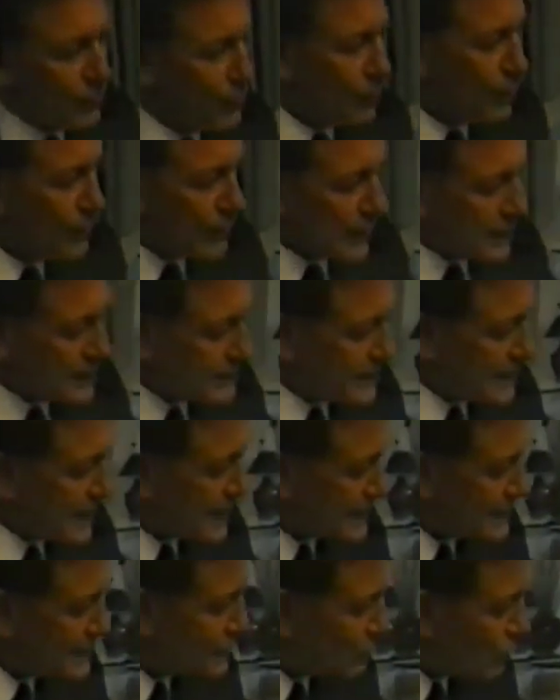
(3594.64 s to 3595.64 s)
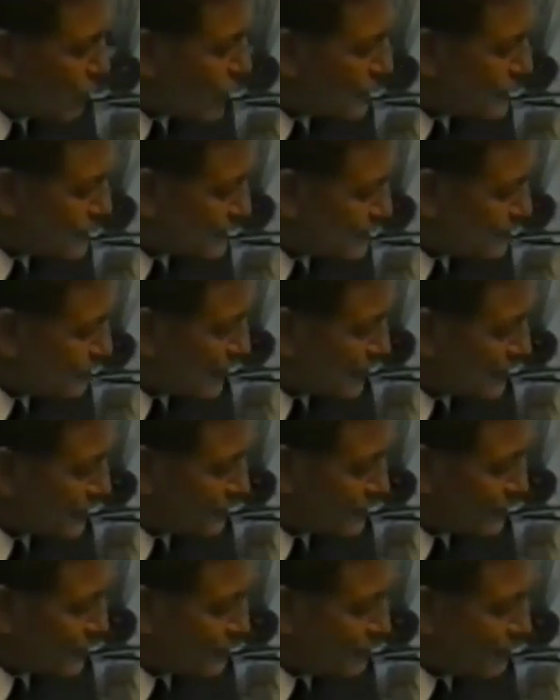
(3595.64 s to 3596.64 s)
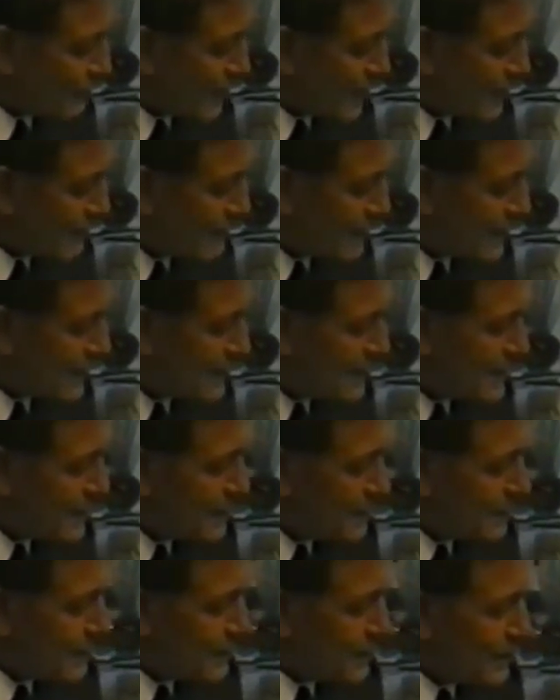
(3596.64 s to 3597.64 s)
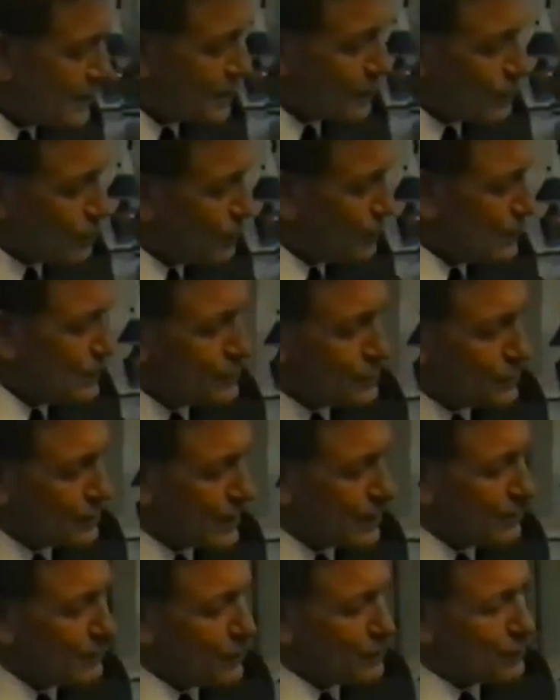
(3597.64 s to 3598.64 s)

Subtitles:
we're going to charge twice as much for the power and all this sort of thing.